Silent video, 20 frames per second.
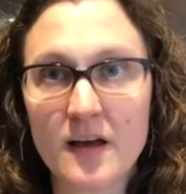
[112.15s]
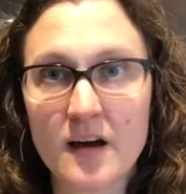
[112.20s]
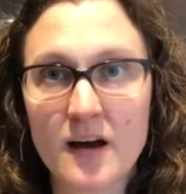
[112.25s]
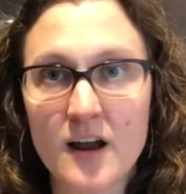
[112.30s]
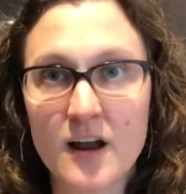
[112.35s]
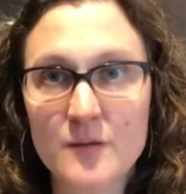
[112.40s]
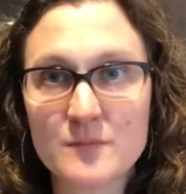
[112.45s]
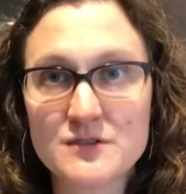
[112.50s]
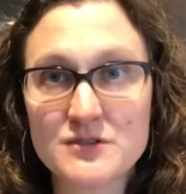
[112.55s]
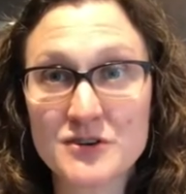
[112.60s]

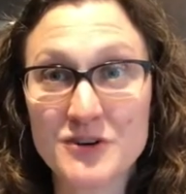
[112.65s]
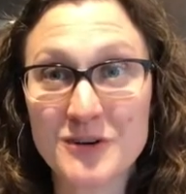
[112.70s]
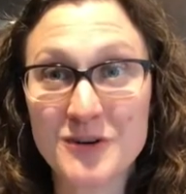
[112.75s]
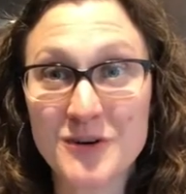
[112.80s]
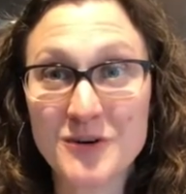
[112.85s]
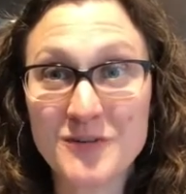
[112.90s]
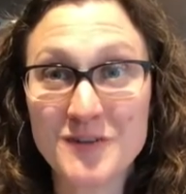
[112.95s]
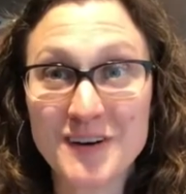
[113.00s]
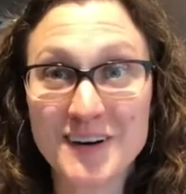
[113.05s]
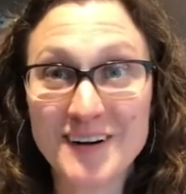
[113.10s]
And I'm sure
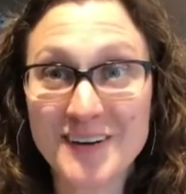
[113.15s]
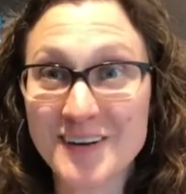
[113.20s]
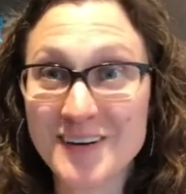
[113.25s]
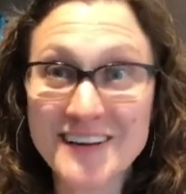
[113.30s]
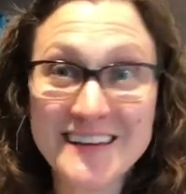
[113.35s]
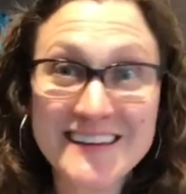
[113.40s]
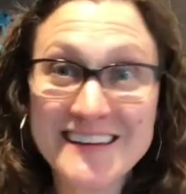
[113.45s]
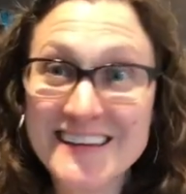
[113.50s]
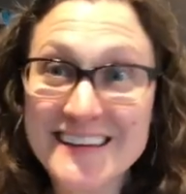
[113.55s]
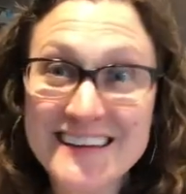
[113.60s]
over your
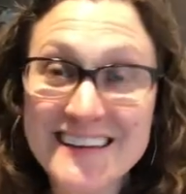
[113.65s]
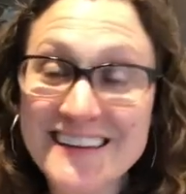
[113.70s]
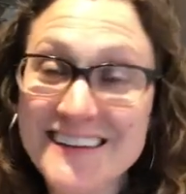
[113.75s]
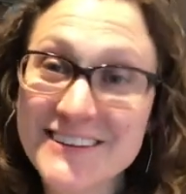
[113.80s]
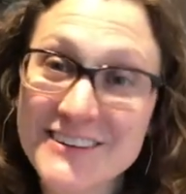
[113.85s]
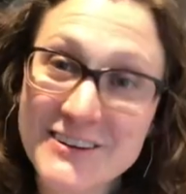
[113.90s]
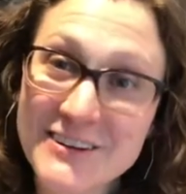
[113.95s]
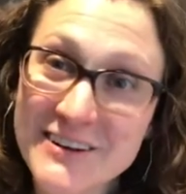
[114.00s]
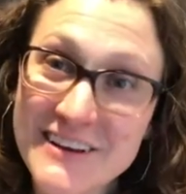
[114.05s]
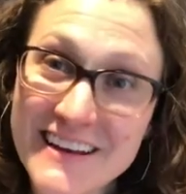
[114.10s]

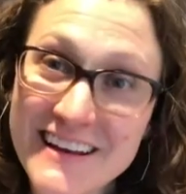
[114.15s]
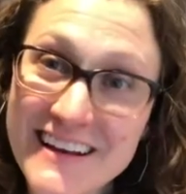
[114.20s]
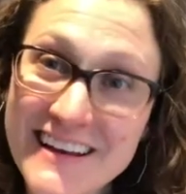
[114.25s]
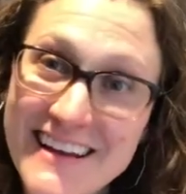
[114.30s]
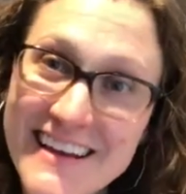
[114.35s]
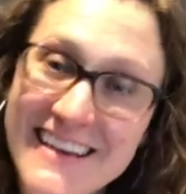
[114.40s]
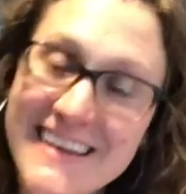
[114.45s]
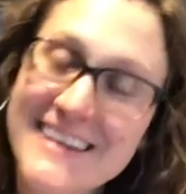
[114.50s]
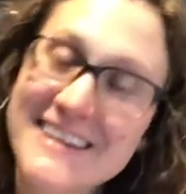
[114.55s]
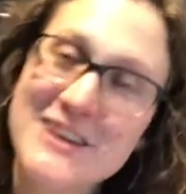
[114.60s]
e-learning,
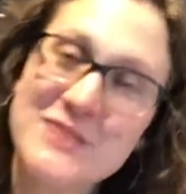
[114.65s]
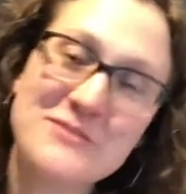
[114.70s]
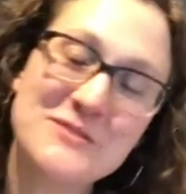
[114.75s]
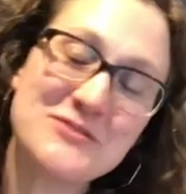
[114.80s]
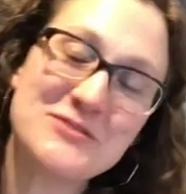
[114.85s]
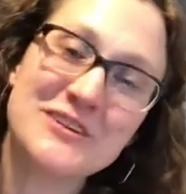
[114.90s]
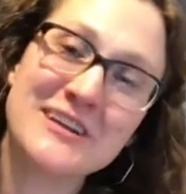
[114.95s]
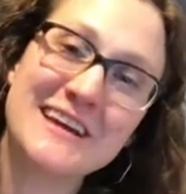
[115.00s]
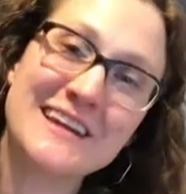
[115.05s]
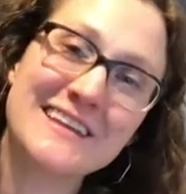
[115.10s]
you've been
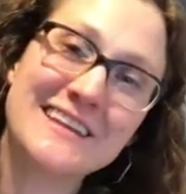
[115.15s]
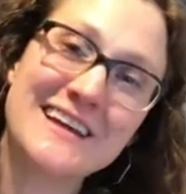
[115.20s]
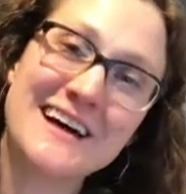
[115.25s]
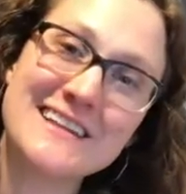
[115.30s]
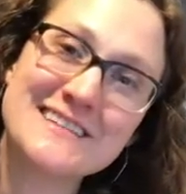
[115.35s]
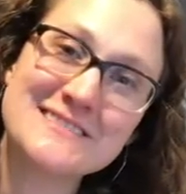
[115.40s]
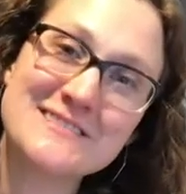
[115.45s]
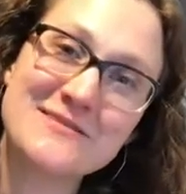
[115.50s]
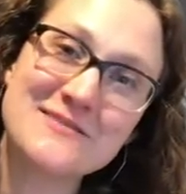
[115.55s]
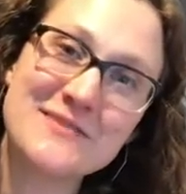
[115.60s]
drinking
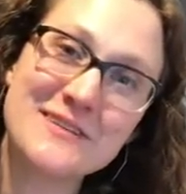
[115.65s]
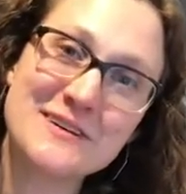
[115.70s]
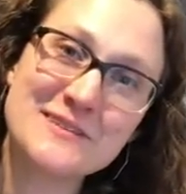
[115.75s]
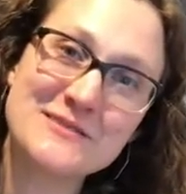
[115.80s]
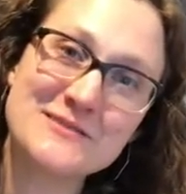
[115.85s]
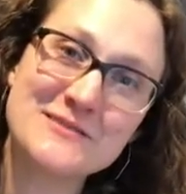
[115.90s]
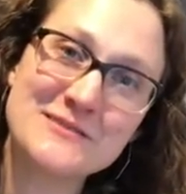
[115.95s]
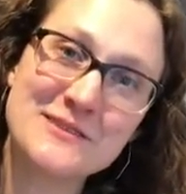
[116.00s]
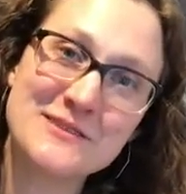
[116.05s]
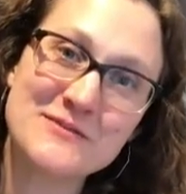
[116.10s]
lots of
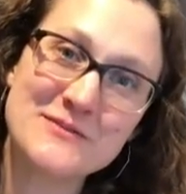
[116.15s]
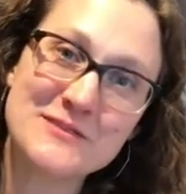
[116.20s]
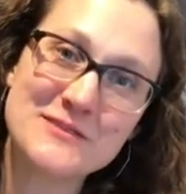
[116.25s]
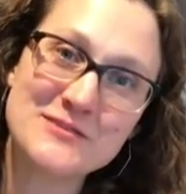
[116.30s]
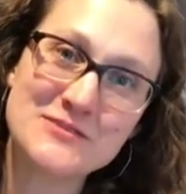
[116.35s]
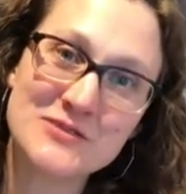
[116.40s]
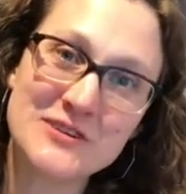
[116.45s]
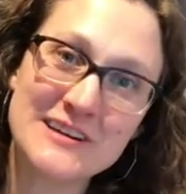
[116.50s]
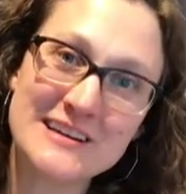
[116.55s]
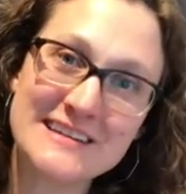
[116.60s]
fun different
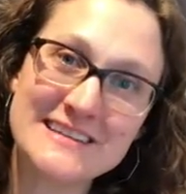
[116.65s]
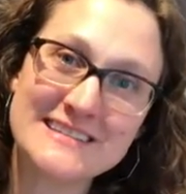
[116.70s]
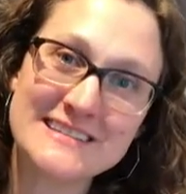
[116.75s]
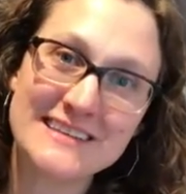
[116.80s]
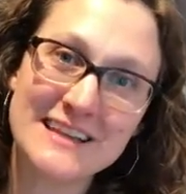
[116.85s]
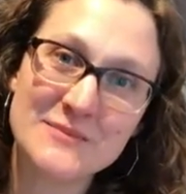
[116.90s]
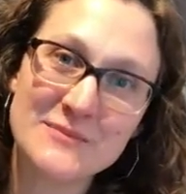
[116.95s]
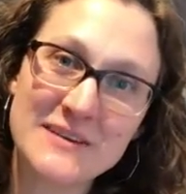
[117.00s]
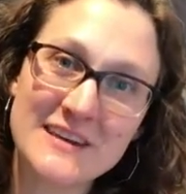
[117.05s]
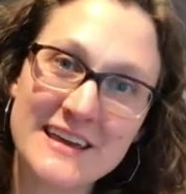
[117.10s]
drinks,
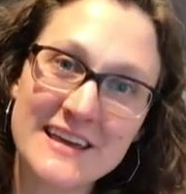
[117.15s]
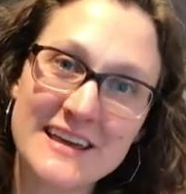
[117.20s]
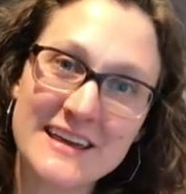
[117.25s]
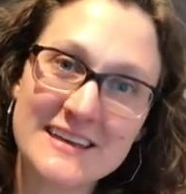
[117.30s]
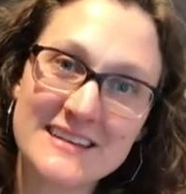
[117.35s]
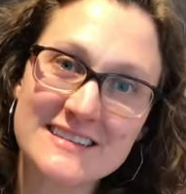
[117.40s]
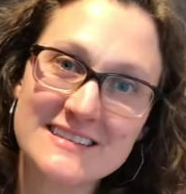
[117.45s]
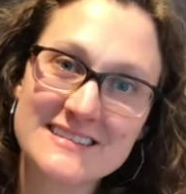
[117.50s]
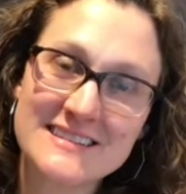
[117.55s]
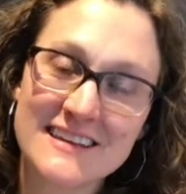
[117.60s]

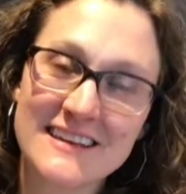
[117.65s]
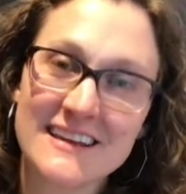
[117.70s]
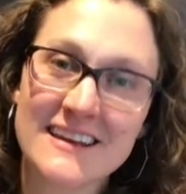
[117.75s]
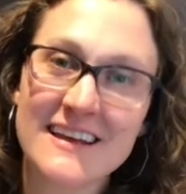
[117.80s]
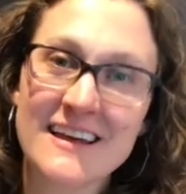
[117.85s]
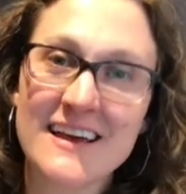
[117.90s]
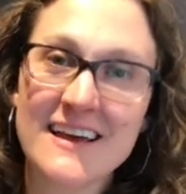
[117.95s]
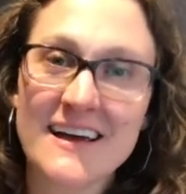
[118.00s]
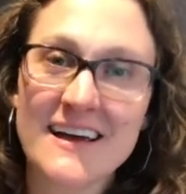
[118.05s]
lemonades, and